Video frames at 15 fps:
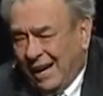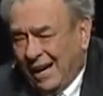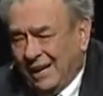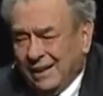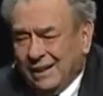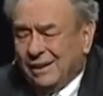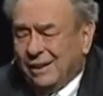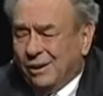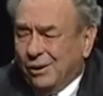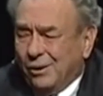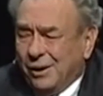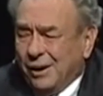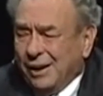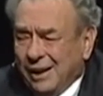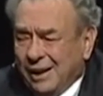and
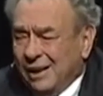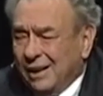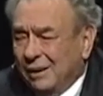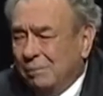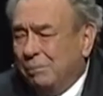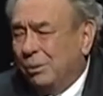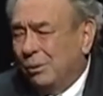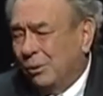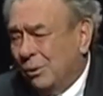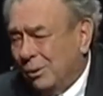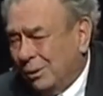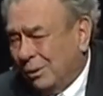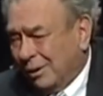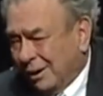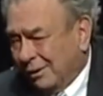including
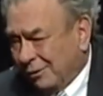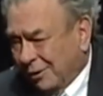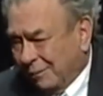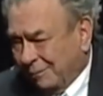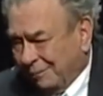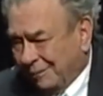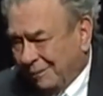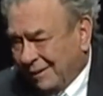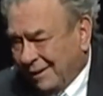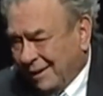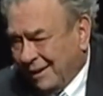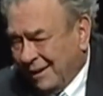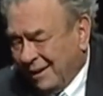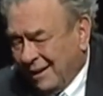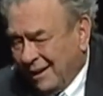pluralism.
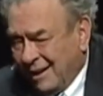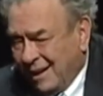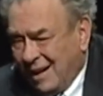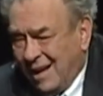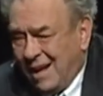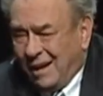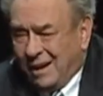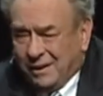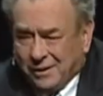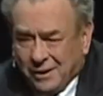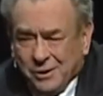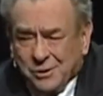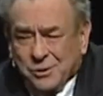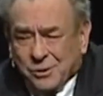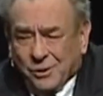Now,
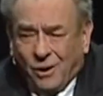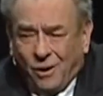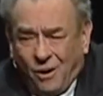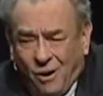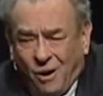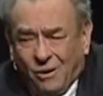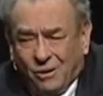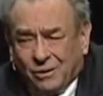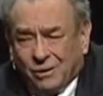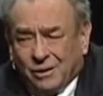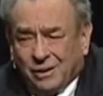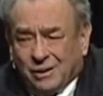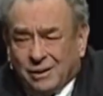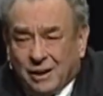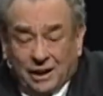those are all
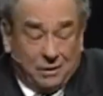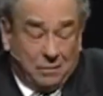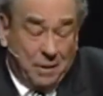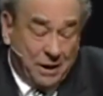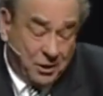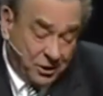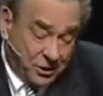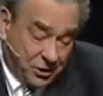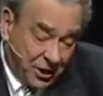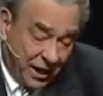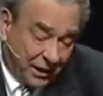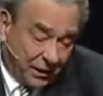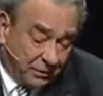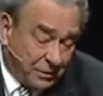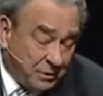I can mention
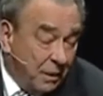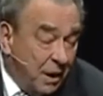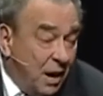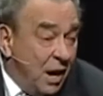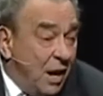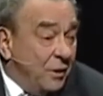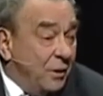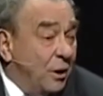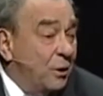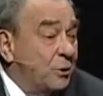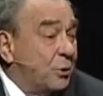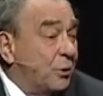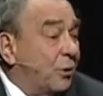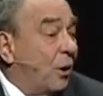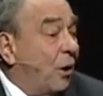secularism.
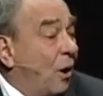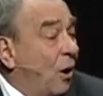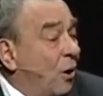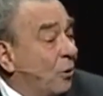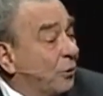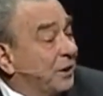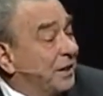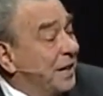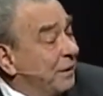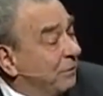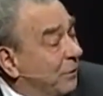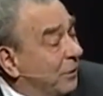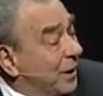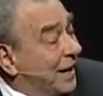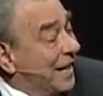Those are all
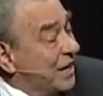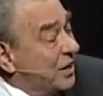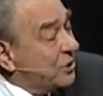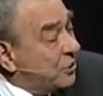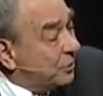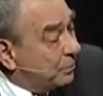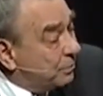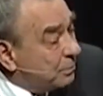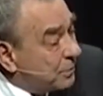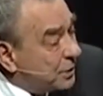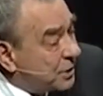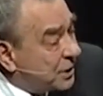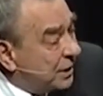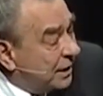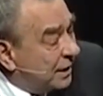different
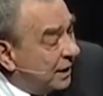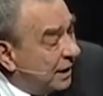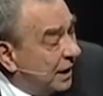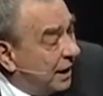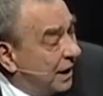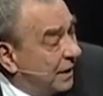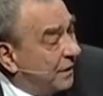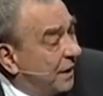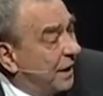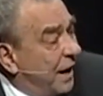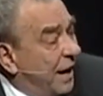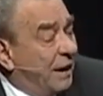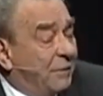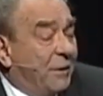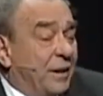isms that
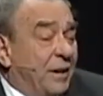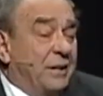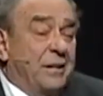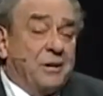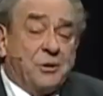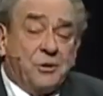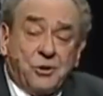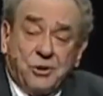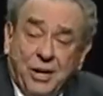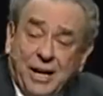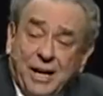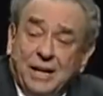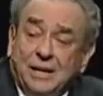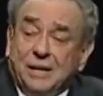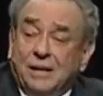have their
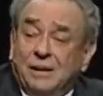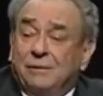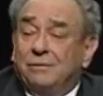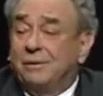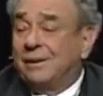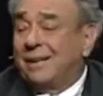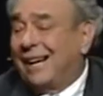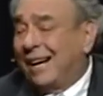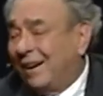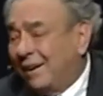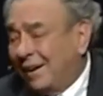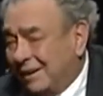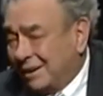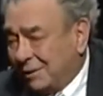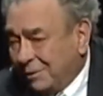distinctive
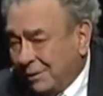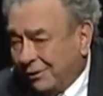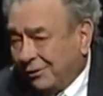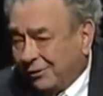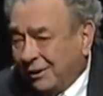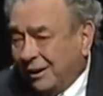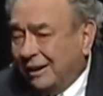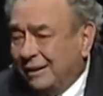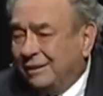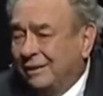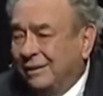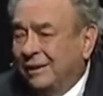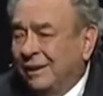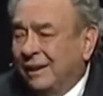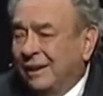characteristics